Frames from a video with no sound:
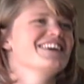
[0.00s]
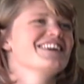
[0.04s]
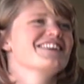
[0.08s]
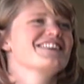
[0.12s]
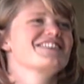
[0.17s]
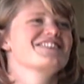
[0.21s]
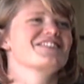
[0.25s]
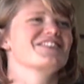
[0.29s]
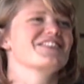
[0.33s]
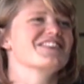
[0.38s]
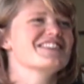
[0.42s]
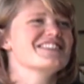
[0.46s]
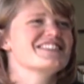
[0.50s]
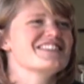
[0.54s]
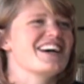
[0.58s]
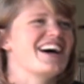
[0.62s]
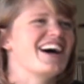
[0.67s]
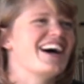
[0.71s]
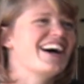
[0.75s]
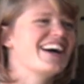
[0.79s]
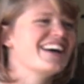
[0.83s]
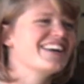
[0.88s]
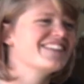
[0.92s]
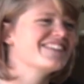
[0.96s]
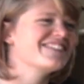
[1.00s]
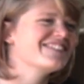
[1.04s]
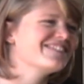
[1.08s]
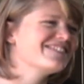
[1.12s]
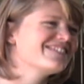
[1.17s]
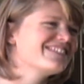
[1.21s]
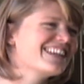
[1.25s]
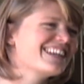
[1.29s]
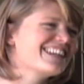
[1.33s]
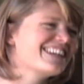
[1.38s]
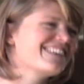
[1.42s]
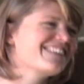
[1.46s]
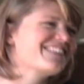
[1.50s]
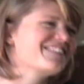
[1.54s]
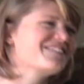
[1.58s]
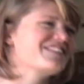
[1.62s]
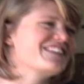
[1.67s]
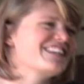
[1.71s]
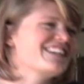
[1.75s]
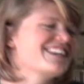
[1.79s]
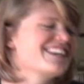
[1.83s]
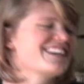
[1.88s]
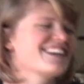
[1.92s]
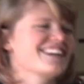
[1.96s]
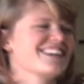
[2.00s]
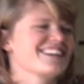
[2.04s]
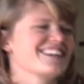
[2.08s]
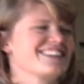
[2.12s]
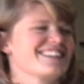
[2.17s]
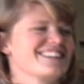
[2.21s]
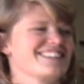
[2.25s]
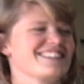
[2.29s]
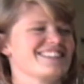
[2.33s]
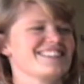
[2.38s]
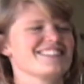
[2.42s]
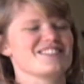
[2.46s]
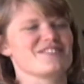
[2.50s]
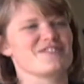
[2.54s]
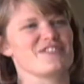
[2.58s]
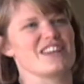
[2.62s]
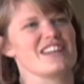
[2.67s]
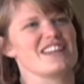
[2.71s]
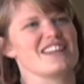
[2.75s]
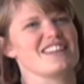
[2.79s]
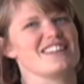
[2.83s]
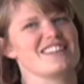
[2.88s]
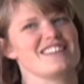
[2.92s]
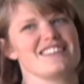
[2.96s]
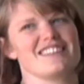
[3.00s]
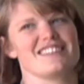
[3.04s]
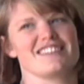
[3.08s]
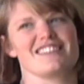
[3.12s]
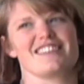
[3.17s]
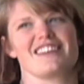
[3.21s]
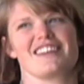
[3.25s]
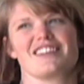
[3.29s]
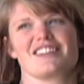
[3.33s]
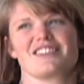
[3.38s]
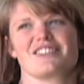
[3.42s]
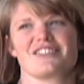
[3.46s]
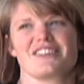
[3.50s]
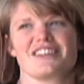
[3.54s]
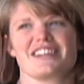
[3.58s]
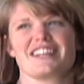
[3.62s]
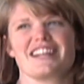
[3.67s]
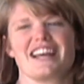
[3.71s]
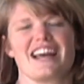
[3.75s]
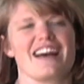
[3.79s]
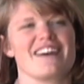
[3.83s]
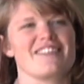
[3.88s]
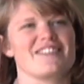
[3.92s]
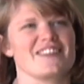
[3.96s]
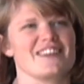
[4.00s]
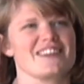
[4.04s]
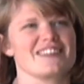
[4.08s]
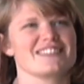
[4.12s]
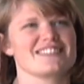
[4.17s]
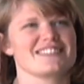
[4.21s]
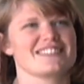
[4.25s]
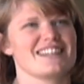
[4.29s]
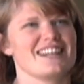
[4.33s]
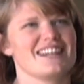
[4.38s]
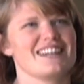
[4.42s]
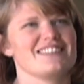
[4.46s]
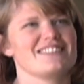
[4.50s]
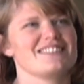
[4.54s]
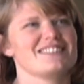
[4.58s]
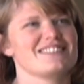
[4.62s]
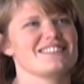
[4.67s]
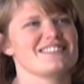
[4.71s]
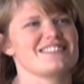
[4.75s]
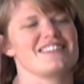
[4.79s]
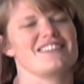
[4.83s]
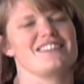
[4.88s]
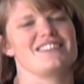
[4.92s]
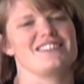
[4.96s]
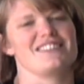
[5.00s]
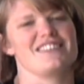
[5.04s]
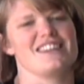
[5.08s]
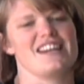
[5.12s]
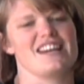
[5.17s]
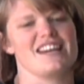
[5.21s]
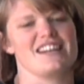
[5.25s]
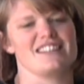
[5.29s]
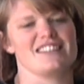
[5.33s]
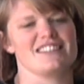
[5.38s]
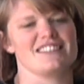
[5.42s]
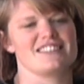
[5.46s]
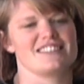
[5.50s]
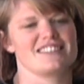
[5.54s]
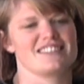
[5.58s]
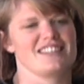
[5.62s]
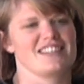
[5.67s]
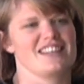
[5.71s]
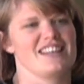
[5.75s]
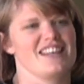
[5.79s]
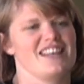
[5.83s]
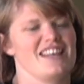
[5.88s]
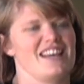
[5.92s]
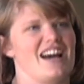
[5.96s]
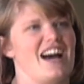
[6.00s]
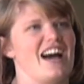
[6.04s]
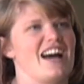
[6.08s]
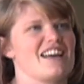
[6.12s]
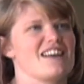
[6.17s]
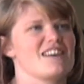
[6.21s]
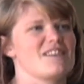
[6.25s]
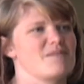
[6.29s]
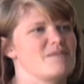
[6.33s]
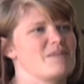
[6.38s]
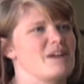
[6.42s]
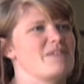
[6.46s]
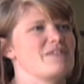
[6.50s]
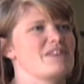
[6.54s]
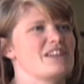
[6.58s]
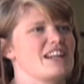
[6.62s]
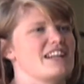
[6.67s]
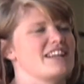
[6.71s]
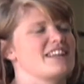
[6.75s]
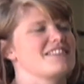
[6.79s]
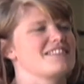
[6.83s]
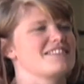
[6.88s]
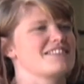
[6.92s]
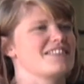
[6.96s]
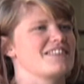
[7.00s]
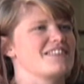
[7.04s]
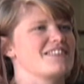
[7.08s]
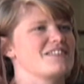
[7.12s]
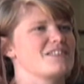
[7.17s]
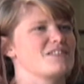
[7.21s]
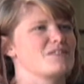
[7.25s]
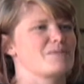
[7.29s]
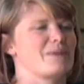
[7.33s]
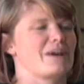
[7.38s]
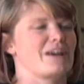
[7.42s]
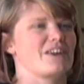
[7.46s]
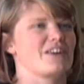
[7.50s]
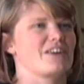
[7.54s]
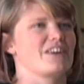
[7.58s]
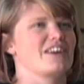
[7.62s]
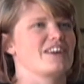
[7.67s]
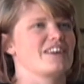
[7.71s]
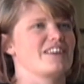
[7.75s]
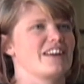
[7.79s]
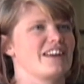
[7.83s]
short time that I would be here, and it's been like three and a half years now. So and. I, I mean, I consider this my career